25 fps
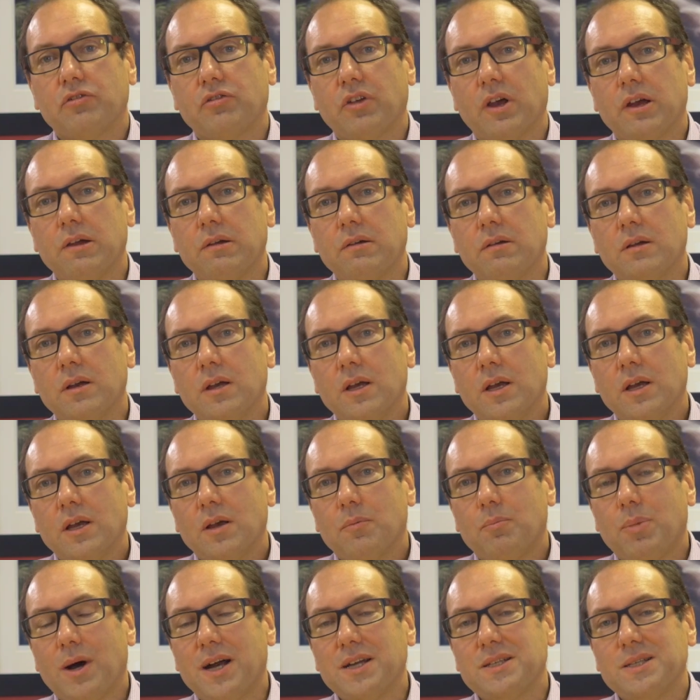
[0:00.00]
So
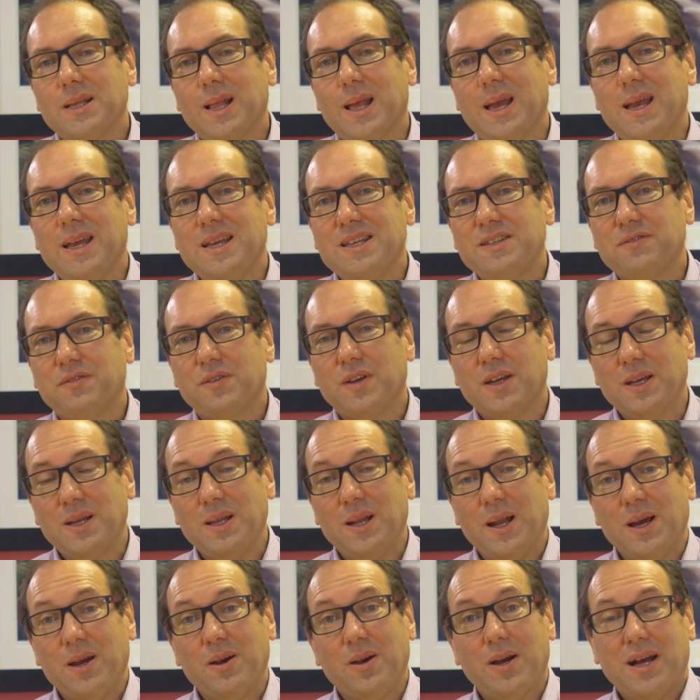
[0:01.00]
buy-to-let is,
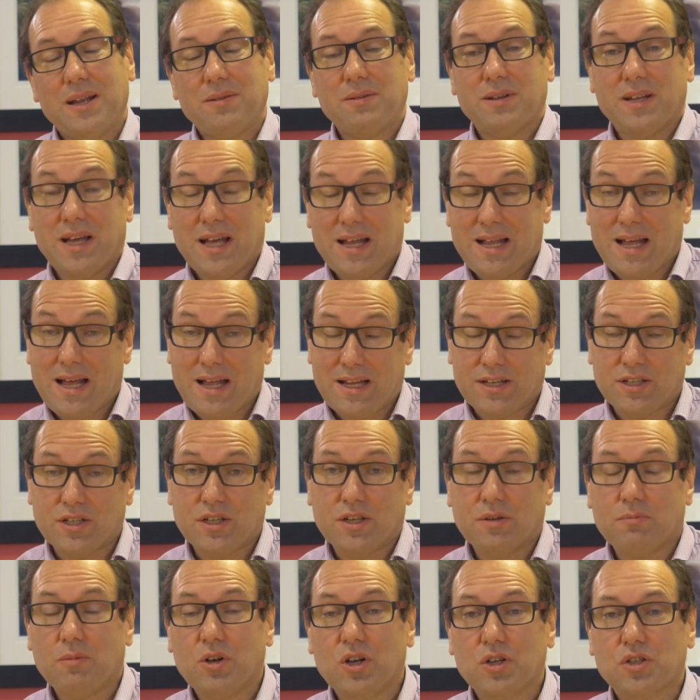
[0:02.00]
and
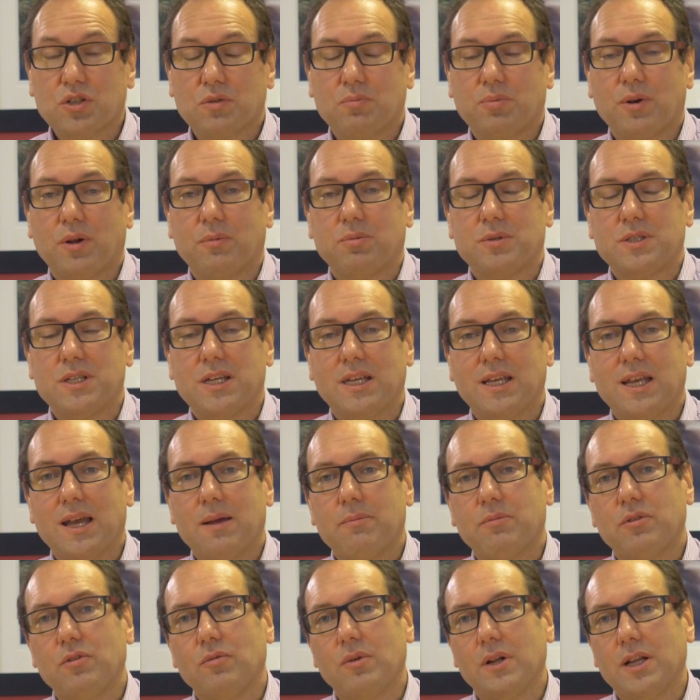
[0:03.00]
commercial property
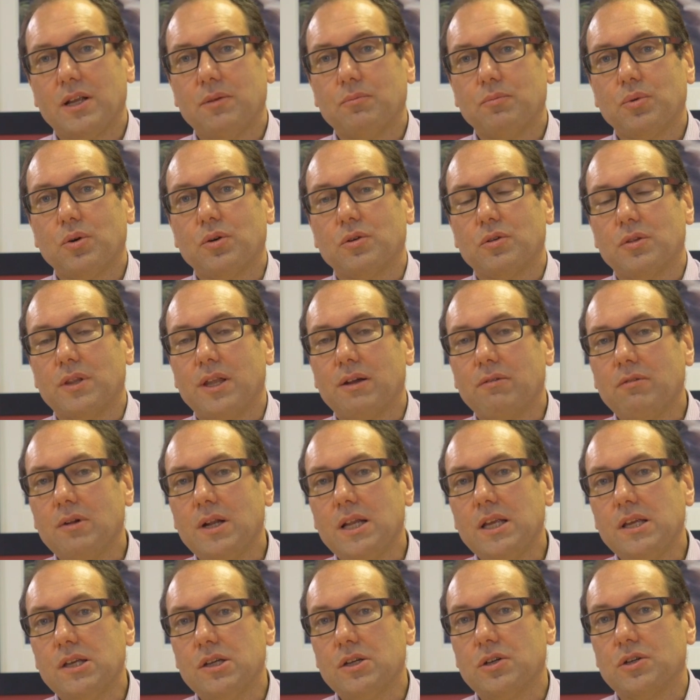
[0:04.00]
can be really important. They're
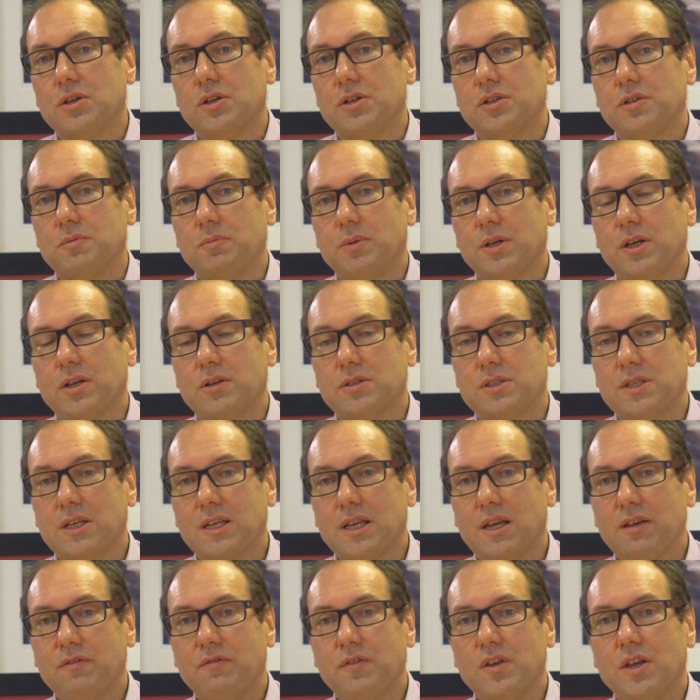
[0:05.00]
really good because they
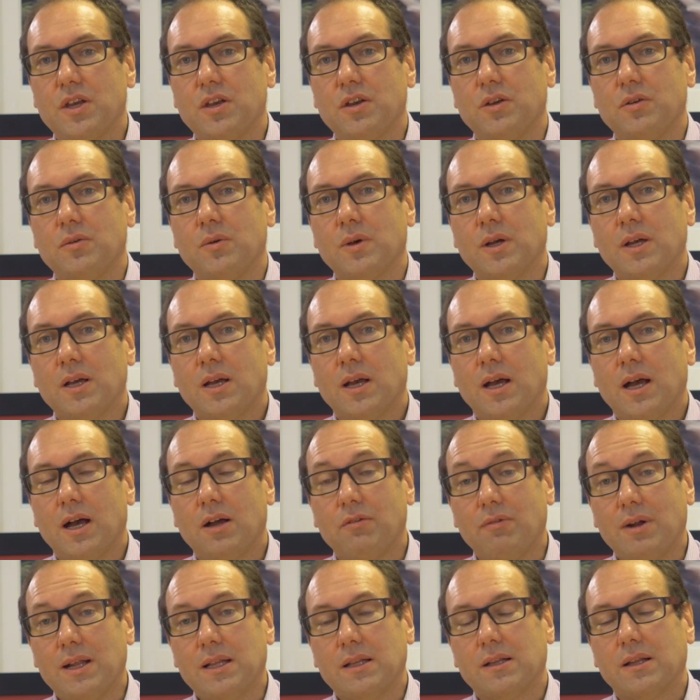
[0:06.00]
give you
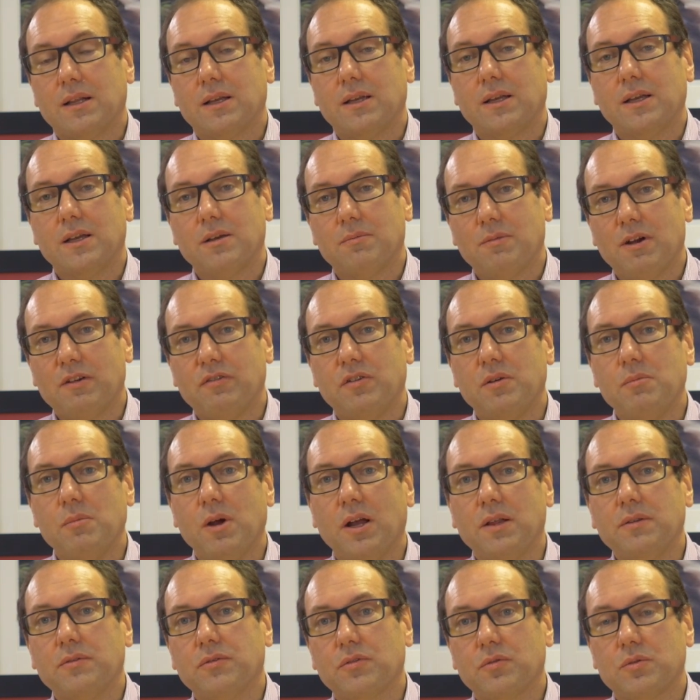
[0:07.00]
a rental income every
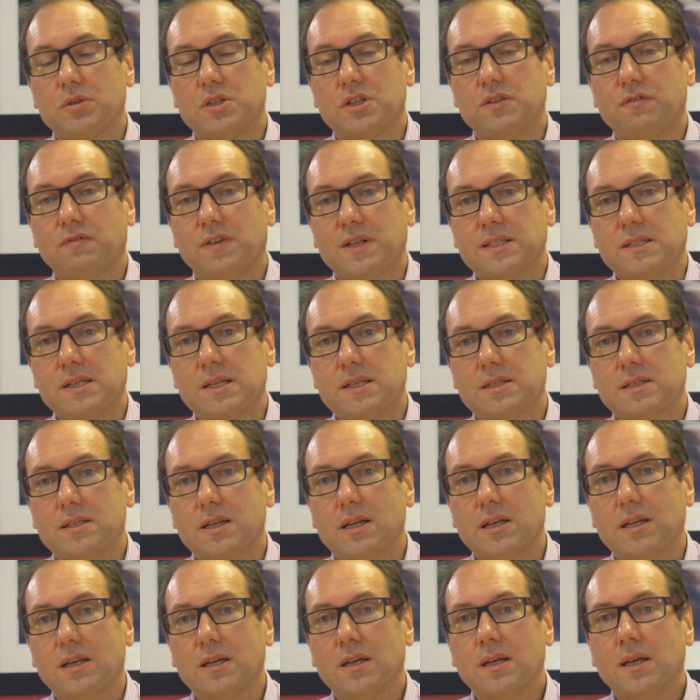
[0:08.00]
month, which is
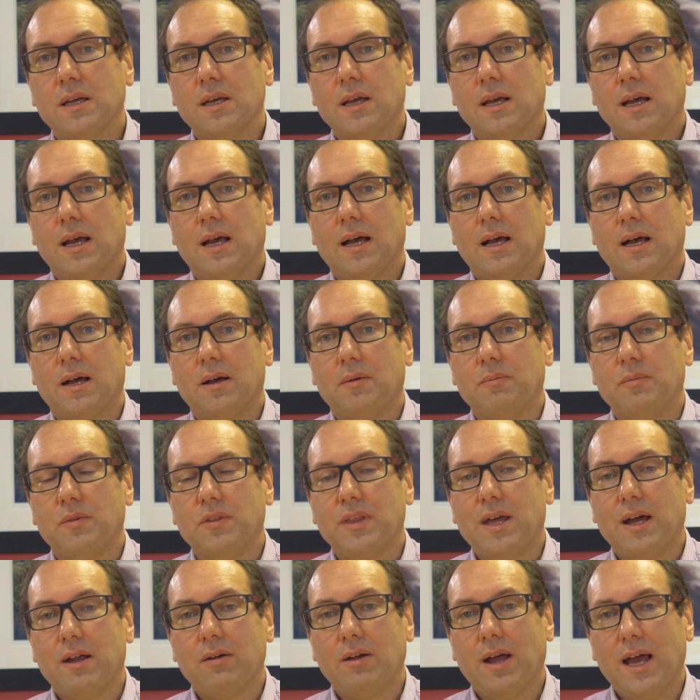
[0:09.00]
fantastic.
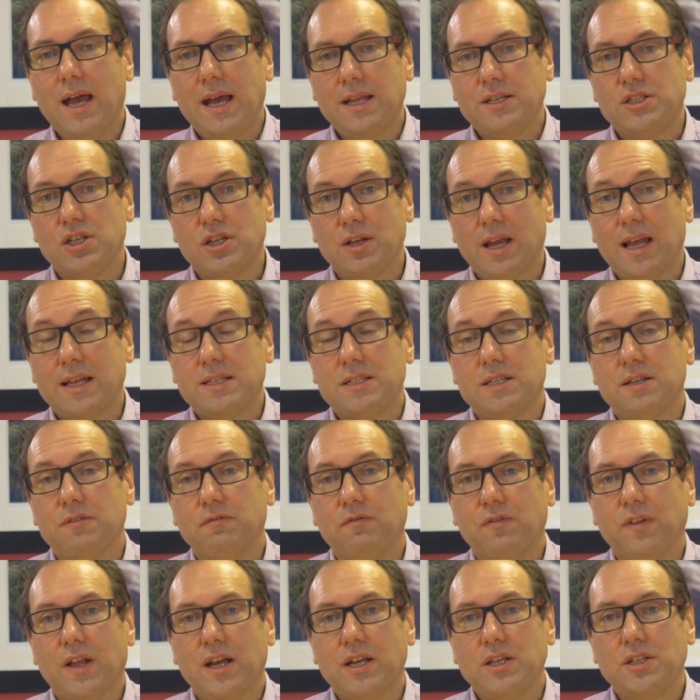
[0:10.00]
They're a hedge against
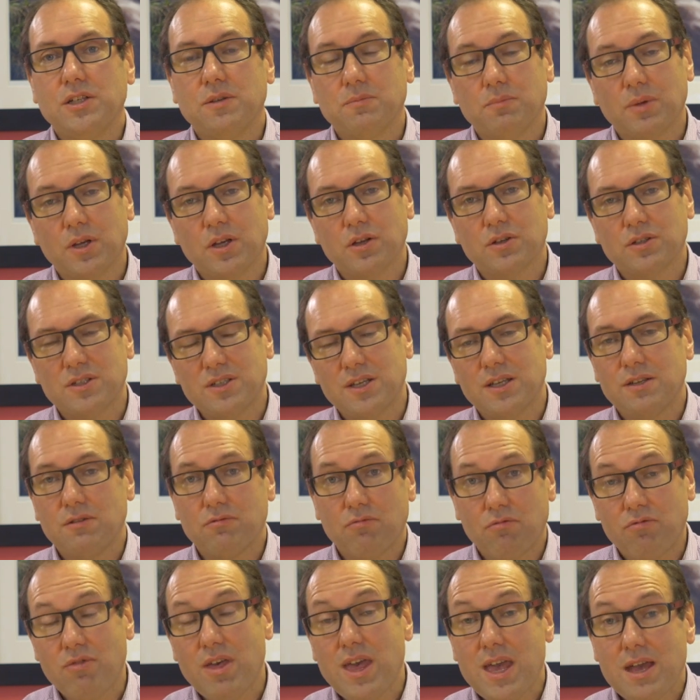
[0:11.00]
inflation because,
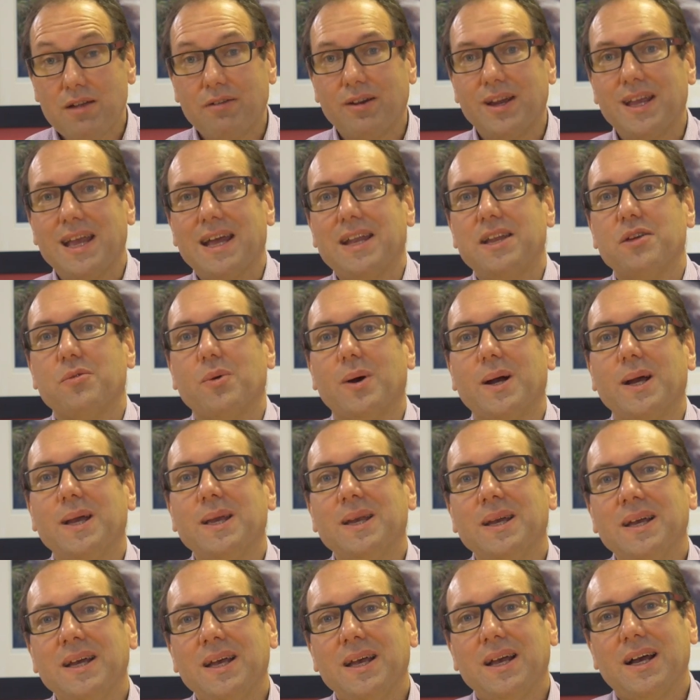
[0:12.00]
in theory
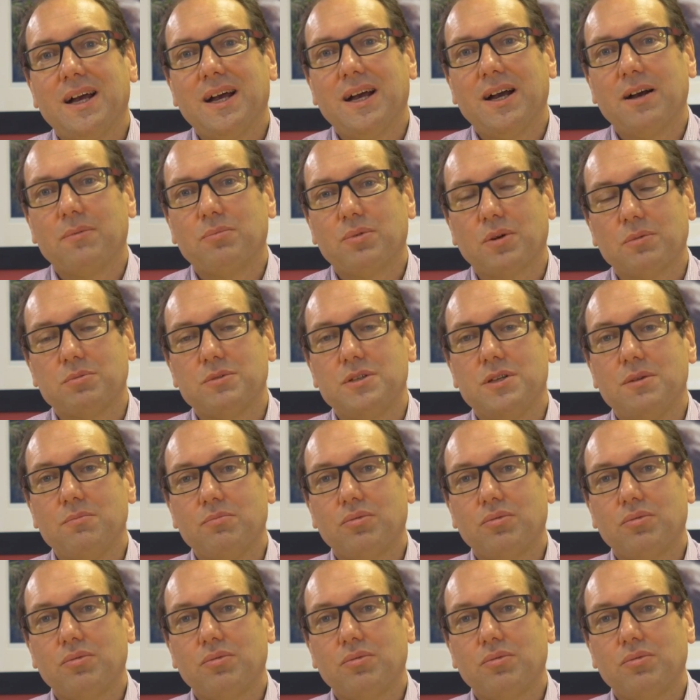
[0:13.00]
anyway, property